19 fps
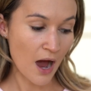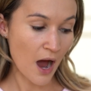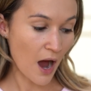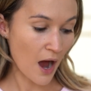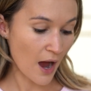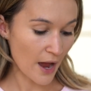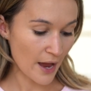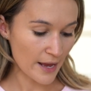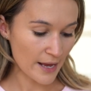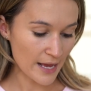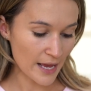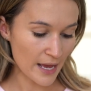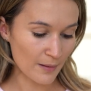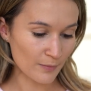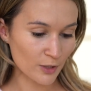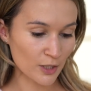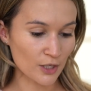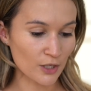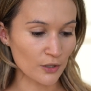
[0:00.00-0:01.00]
I
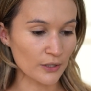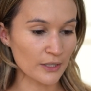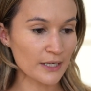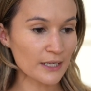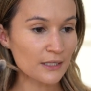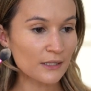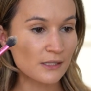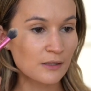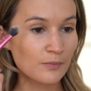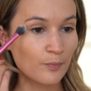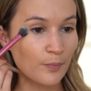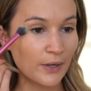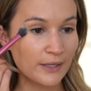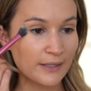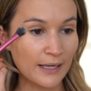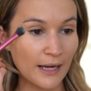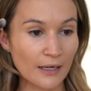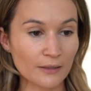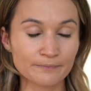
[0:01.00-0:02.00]
am curious,
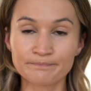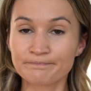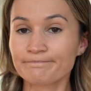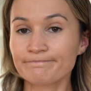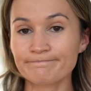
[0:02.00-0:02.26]
but yeah,